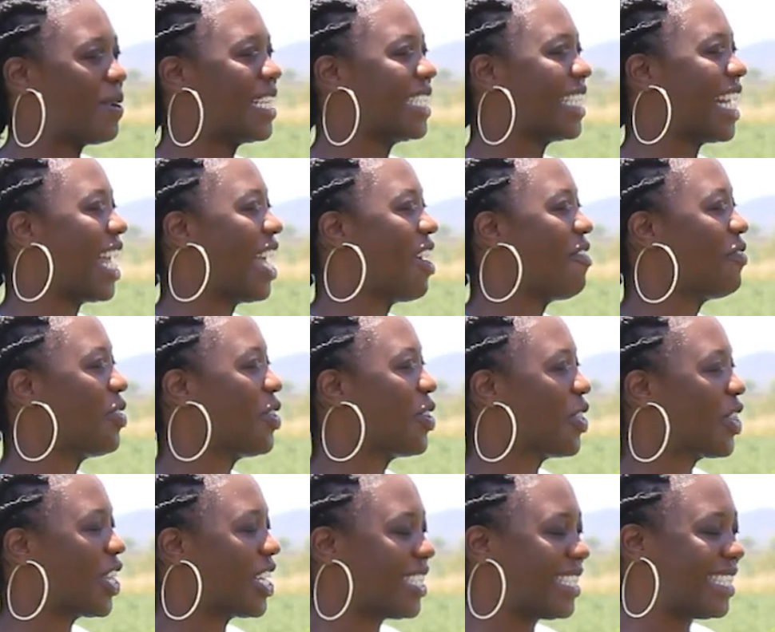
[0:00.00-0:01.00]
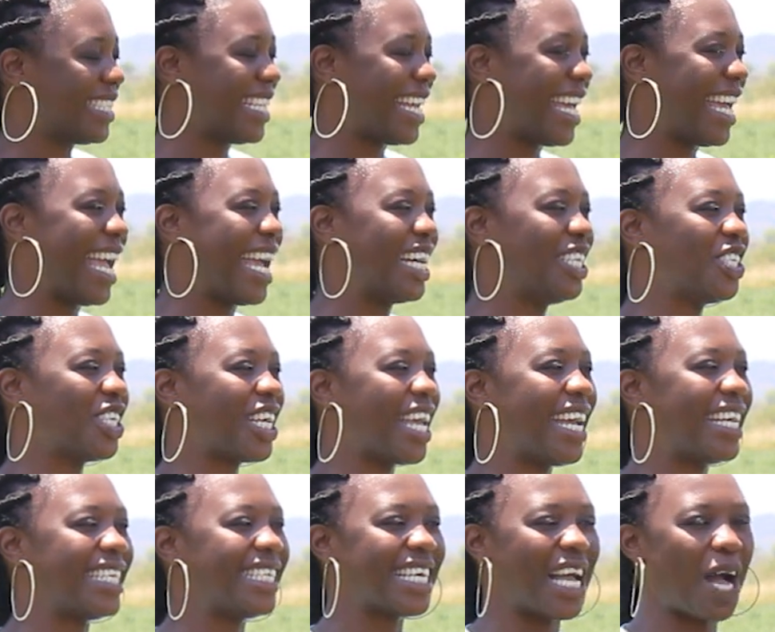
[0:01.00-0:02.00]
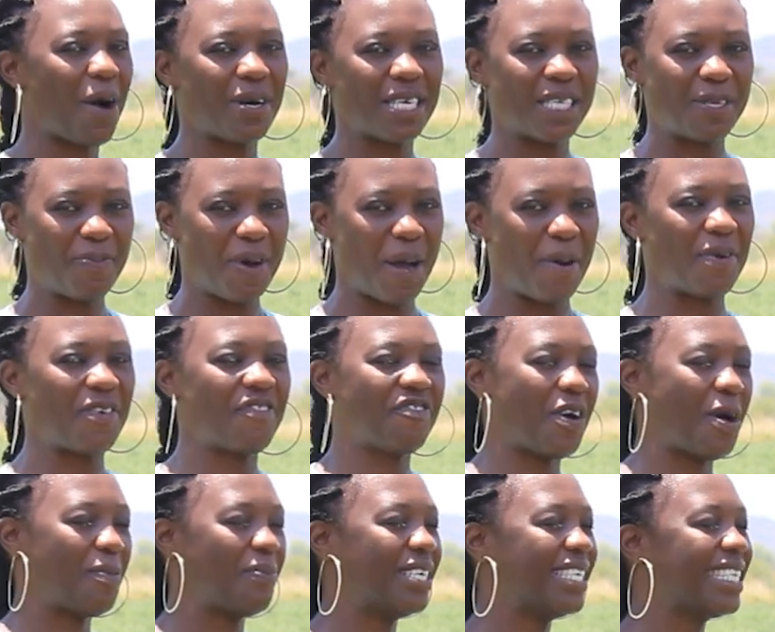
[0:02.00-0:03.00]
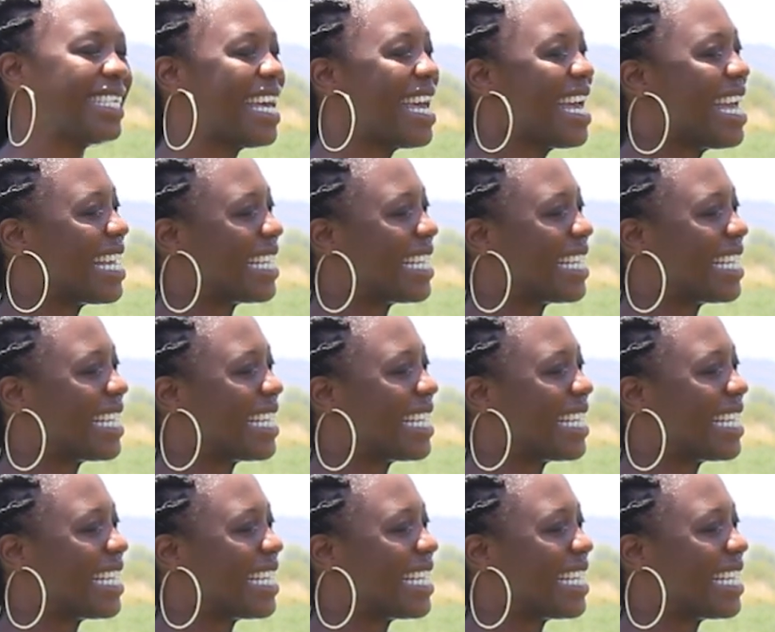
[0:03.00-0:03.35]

pleasure having you with us today, educating our Zimbabwean farmers